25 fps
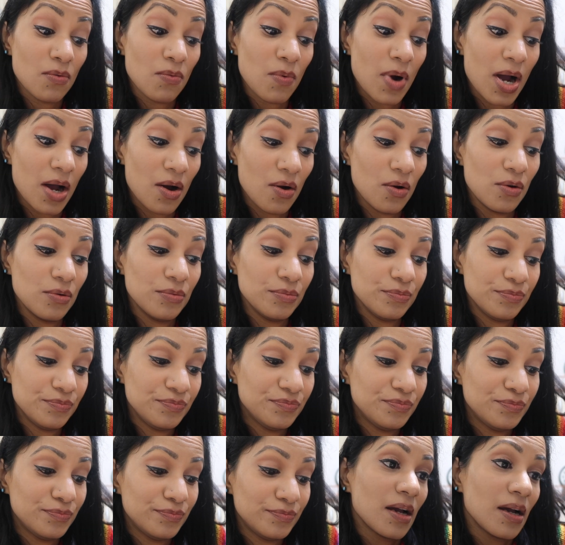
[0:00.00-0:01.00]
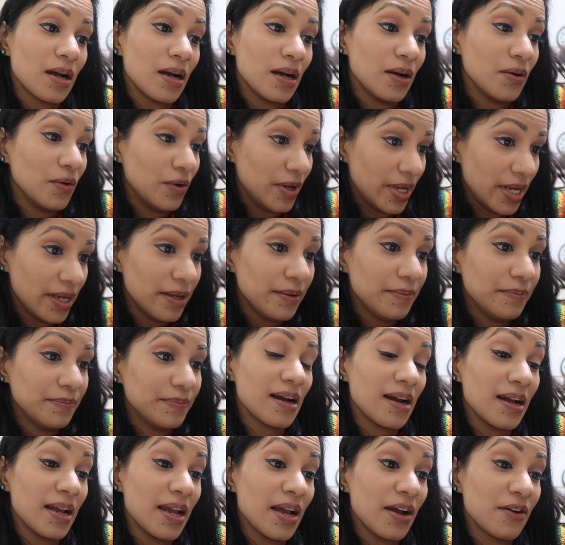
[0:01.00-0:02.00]
wow. Okay.
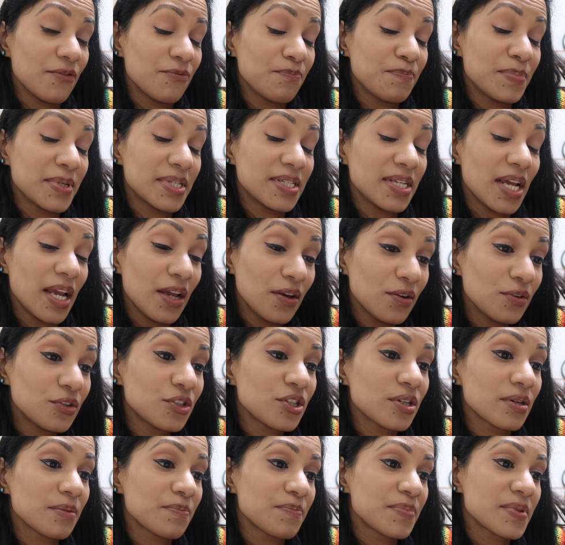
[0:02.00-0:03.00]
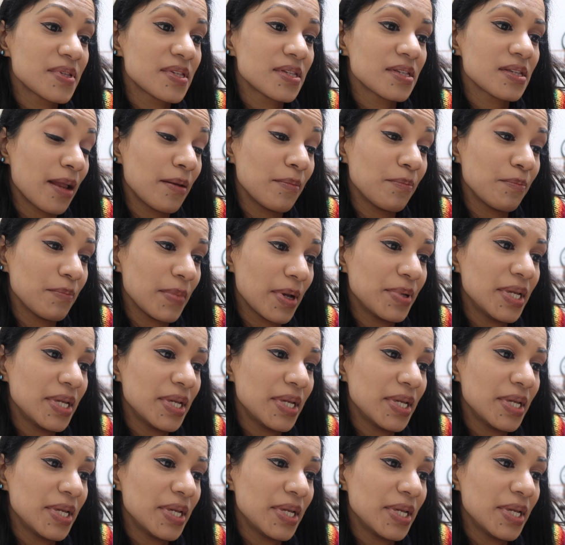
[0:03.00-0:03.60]
I have potato chips and